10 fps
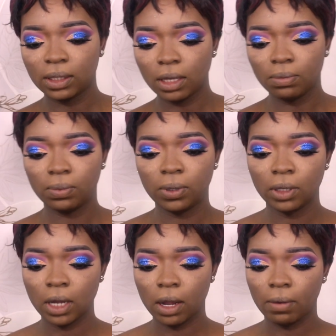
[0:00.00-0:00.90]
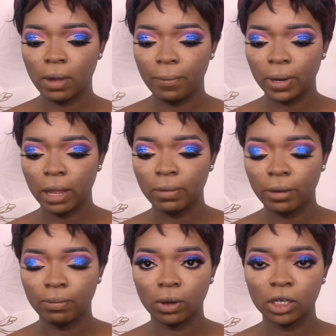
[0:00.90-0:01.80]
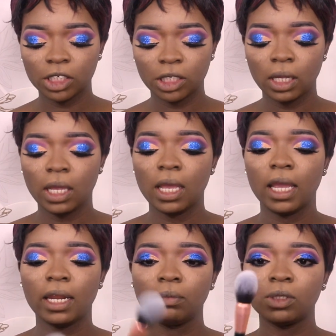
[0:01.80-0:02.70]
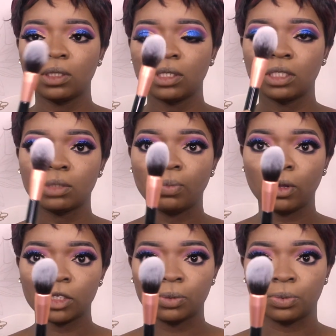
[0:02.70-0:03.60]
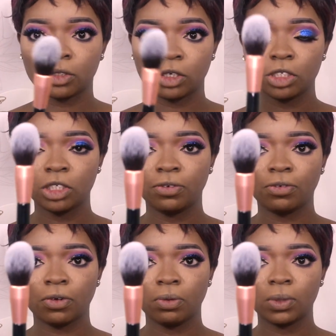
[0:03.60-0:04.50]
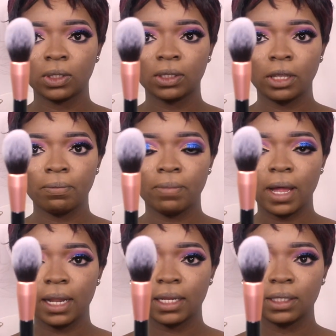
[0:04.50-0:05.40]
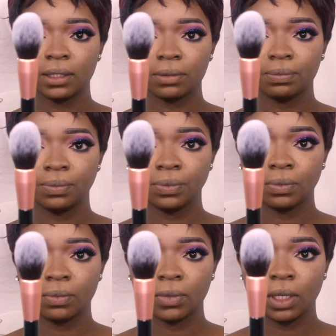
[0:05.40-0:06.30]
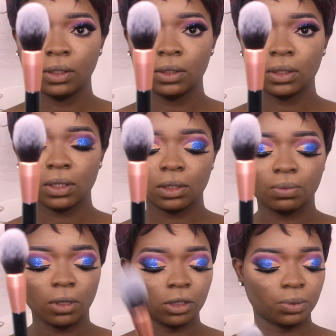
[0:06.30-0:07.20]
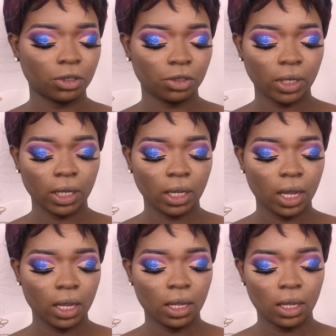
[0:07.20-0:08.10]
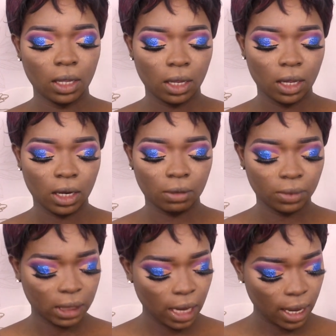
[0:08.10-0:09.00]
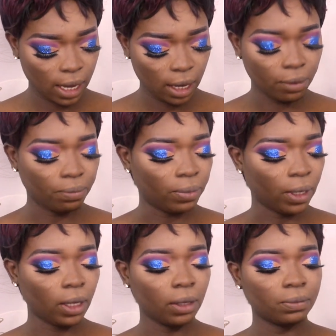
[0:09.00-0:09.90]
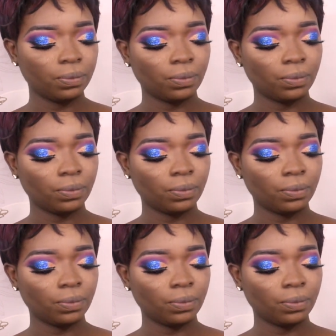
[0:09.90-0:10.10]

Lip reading: next I'm applying my blush, and I'm using this blush brush from the same palette. Using this blush brush right there, and I'm taking B.